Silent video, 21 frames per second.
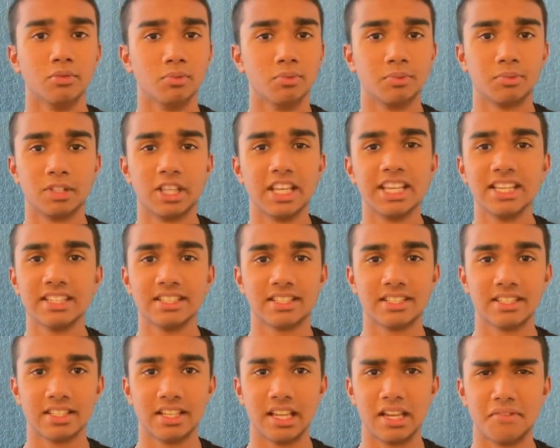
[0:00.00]

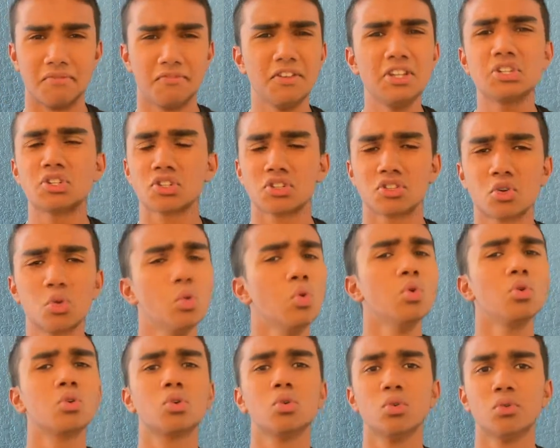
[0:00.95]
things and features,
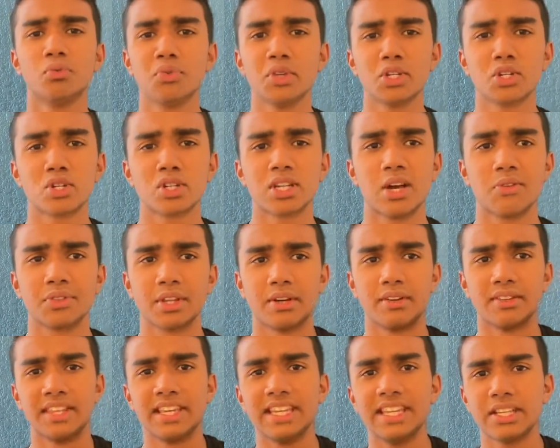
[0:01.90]
cool features out there
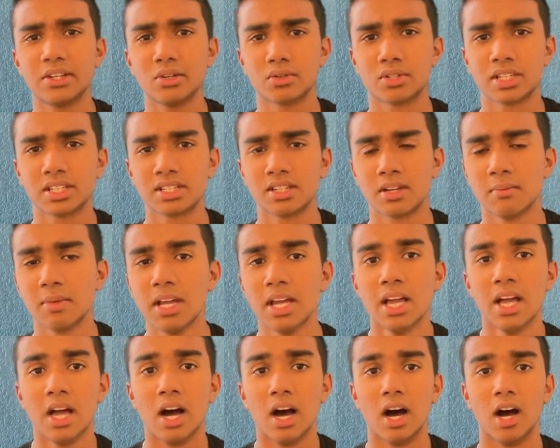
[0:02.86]
in the ecosystem.
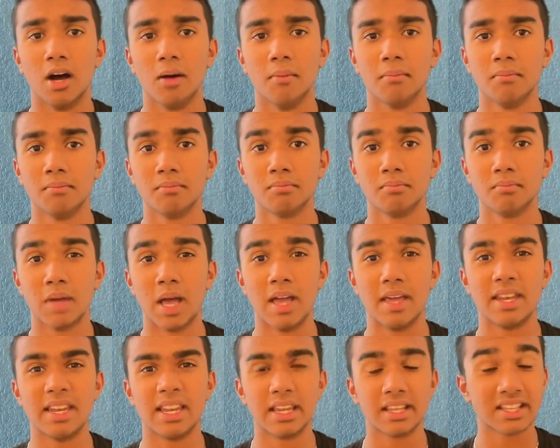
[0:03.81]
And
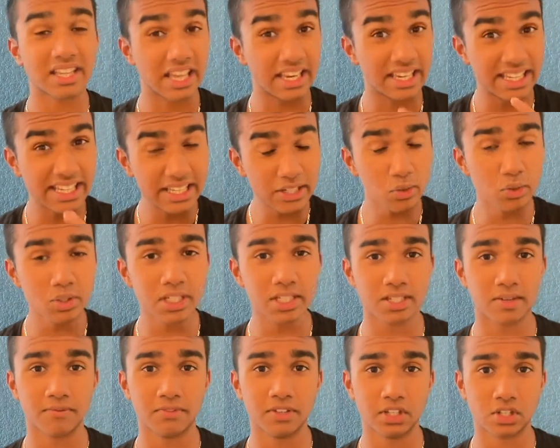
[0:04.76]
an
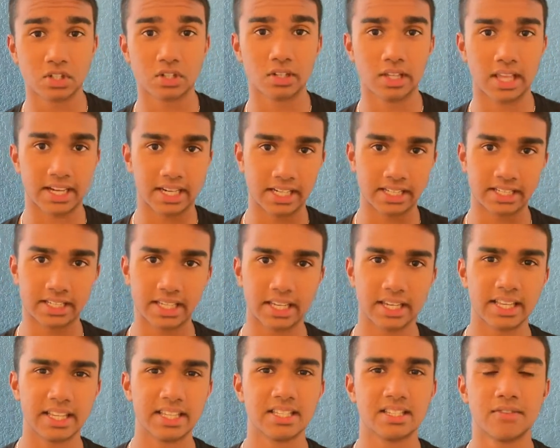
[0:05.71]
ecosystem feature, like I
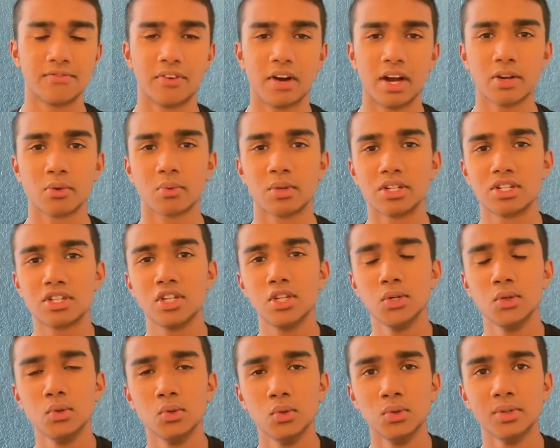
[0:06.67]
said, is defined when
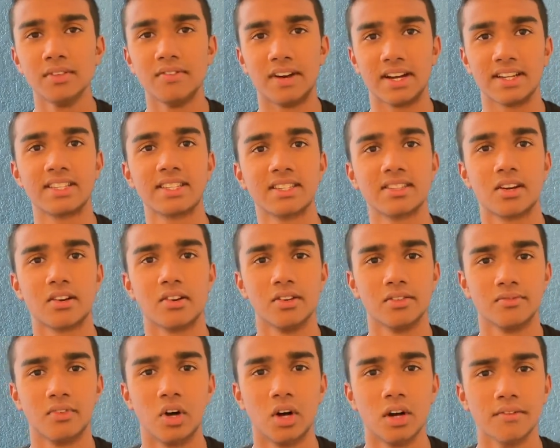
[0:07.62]
2 devices are
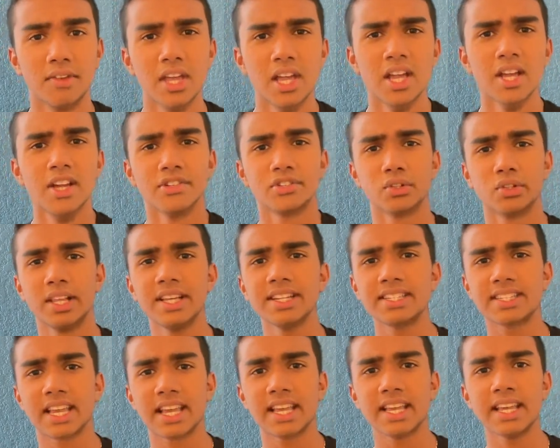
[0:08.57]
involved. So
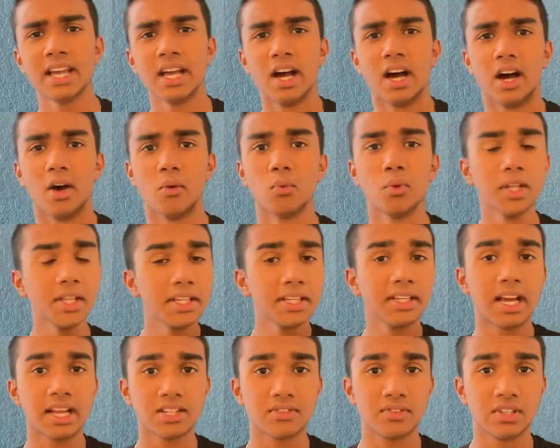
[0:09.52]
let's say a really
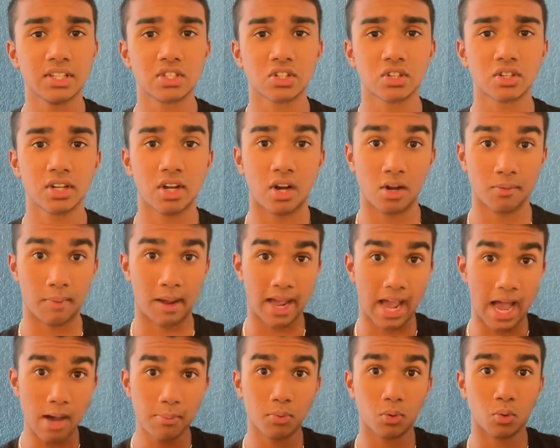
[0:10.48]
nice feature on my
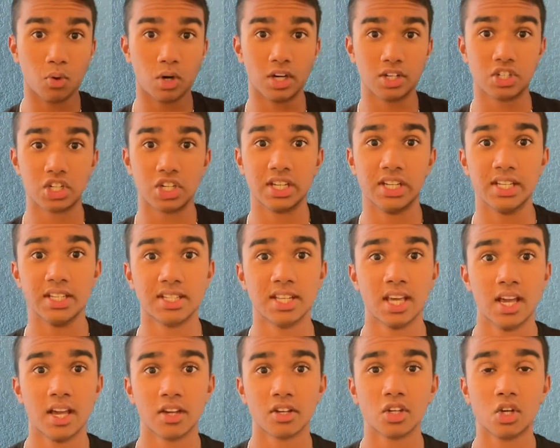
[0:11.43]
Apple Watch is
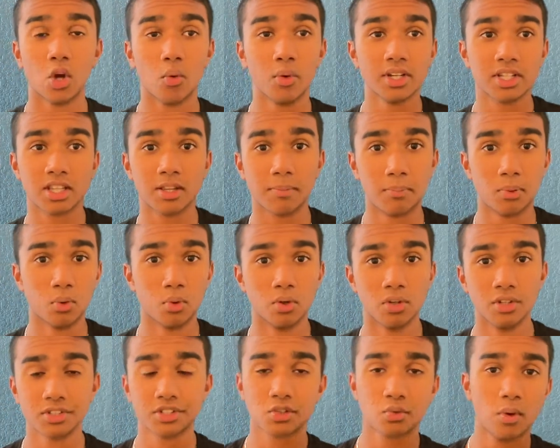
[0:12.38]
going to the
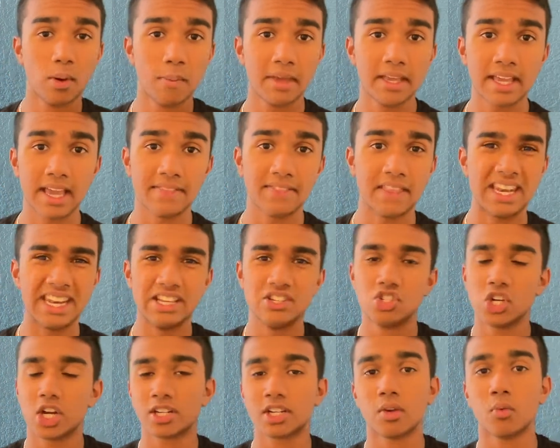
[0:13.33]
pool, swimming, and then
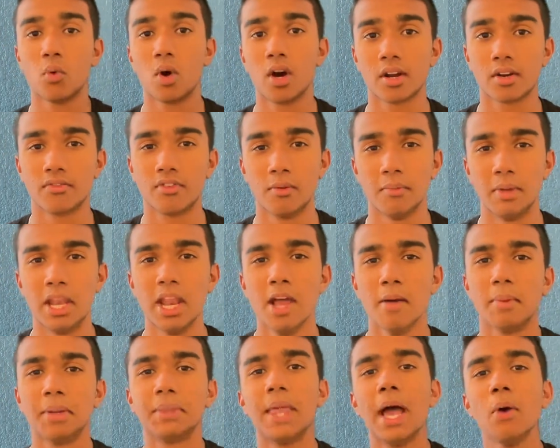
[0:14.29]
ejecting water from it.
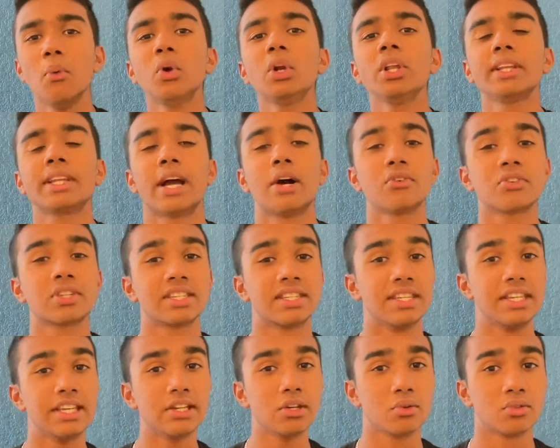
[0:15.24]
But that wouldn't count as
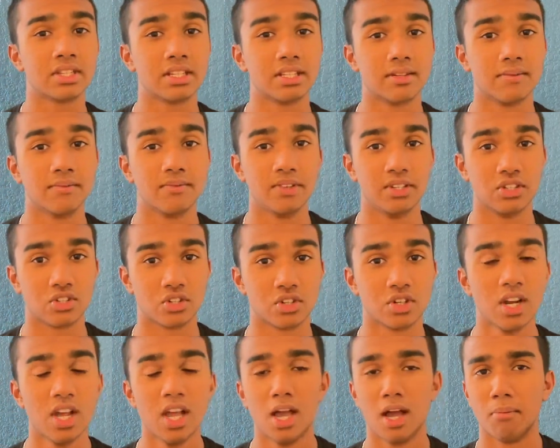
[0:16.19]
an ecosystem
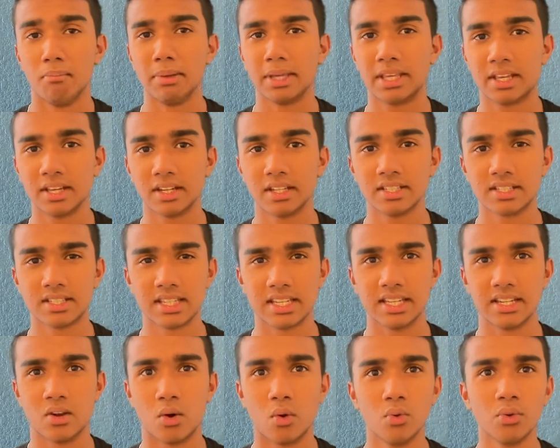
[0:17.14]
feature because
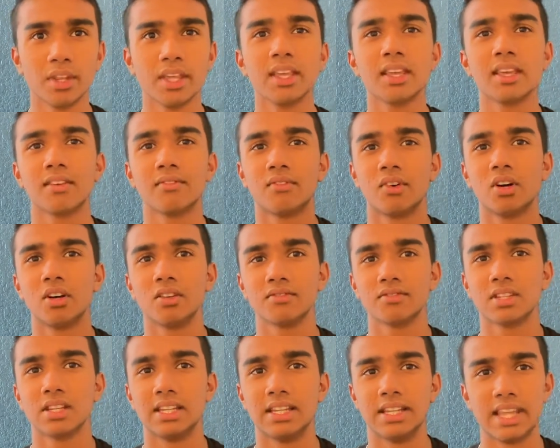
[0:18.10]
it only
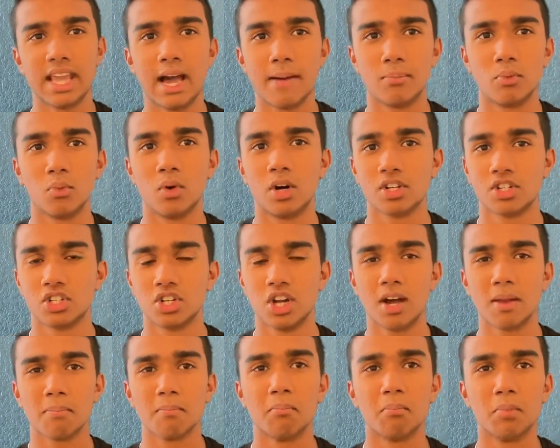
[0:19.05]
involves the Apple Watch,
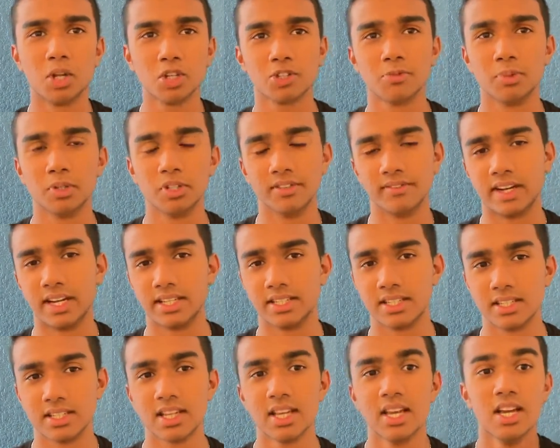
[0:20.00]
not in multiple
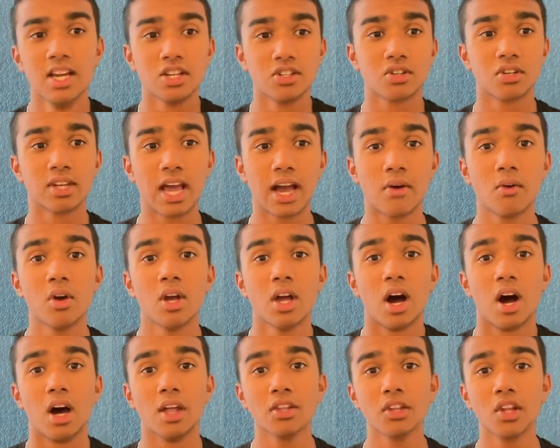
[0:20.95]
devices. So now
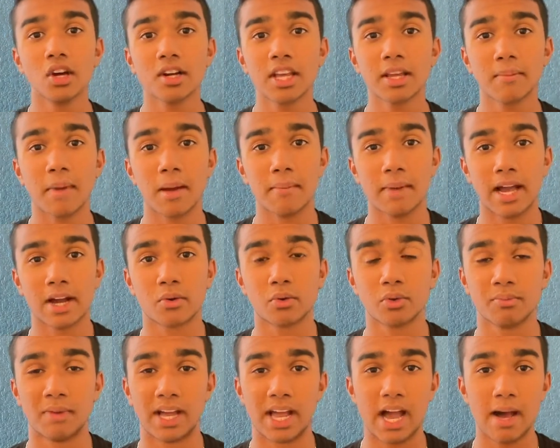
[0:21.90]
unlocking my Mac
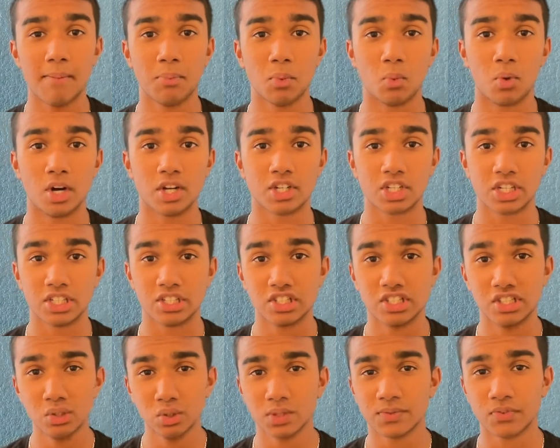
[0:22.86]
with my Apple Watch is
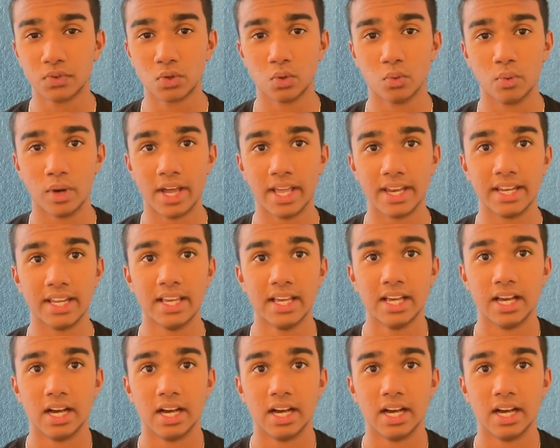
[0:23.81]
useful when